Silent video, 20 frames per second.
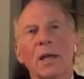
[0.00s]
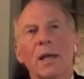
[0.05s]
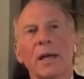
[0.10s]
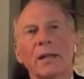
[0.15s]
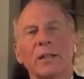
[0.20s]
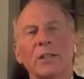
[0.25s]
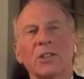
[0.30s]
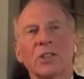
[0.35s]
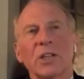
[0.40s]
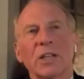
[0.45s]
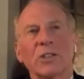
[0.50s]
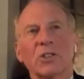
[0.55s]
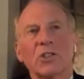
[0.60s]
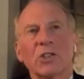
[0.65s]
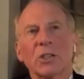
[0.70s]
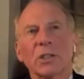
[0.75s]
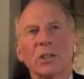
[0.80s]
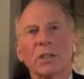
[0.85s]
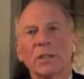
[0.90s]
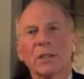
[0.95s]
And
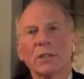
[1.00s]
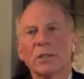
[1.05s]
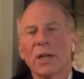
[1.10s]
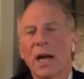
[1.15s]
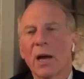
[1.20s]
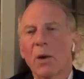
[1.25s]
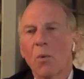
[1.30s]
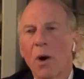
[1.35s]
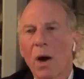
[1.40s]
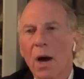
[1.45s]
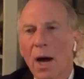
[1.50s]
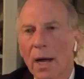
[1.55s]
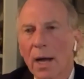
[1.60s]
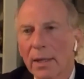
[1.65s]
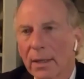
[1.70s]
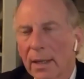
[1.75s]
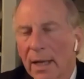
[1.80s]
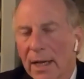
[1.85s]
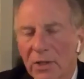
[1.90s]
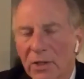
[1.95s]
essentially,
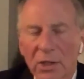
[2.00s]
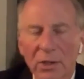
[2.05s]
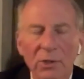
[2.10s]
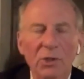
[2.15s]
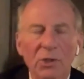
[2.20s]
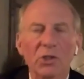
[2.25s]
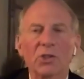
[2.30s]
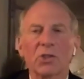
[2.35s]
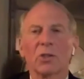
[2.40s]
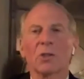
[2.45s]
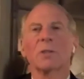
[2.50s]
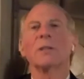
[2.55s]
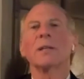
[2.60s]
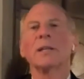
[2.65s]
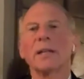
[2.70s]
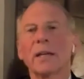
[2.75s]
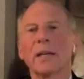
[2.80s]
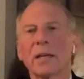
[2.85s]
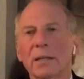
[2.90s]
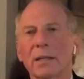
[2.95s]
Taiwan has understood
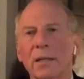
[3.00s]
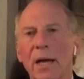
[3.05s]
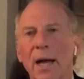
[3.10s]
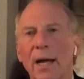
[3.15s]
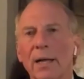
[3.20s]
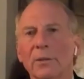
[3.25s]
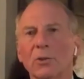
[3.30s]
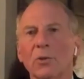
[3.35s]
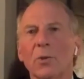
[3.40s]
that it cannot